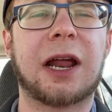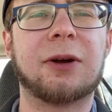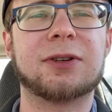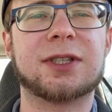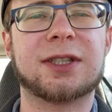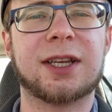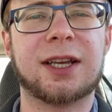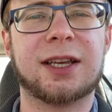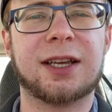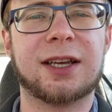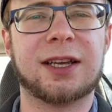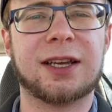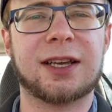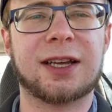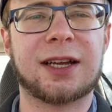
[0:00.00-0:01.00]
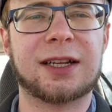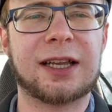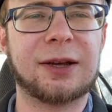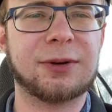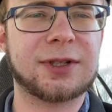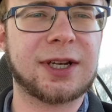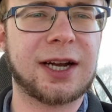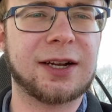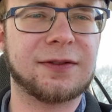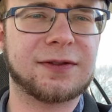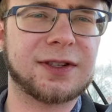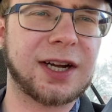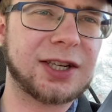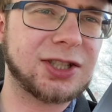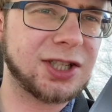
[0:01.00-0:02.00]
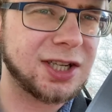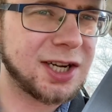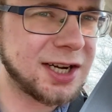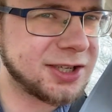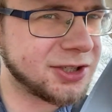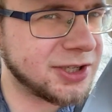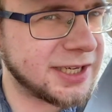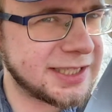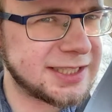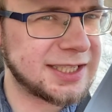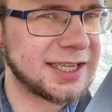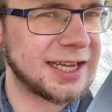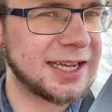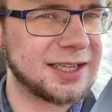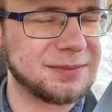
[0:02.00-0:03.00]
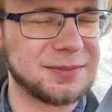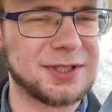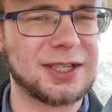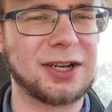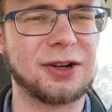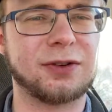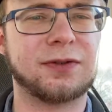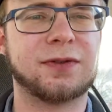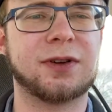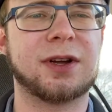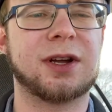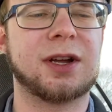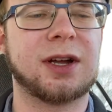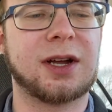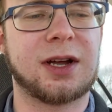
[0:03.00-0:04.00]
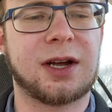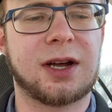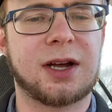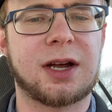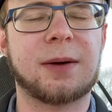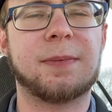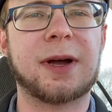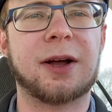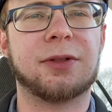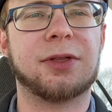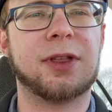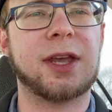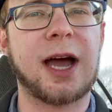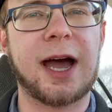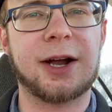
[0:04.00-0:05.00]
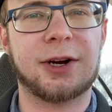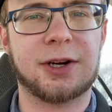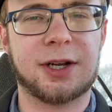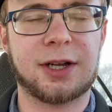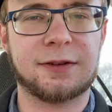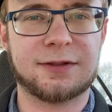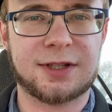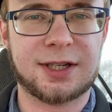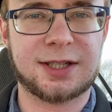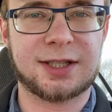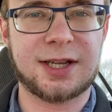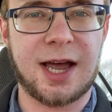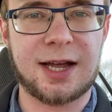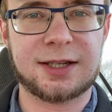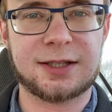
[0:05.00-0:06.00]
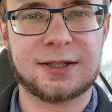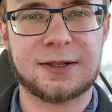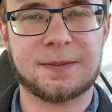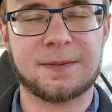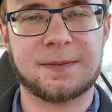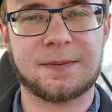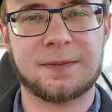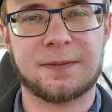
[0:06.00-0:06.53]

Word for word: I was thinking, and he was kind of touching on or hinting at himself about the irony of success.